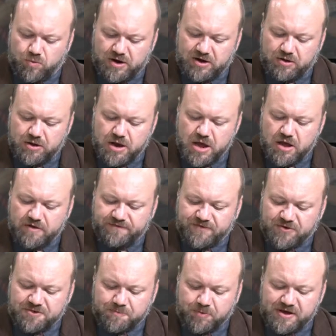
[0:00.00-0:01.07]
where
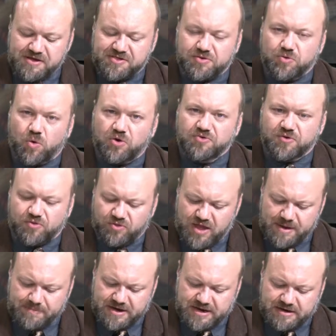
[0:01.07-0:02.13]
first-place Northern
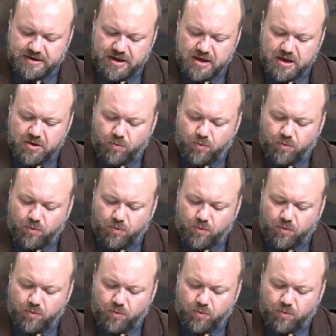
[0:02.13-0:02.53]
Lebanon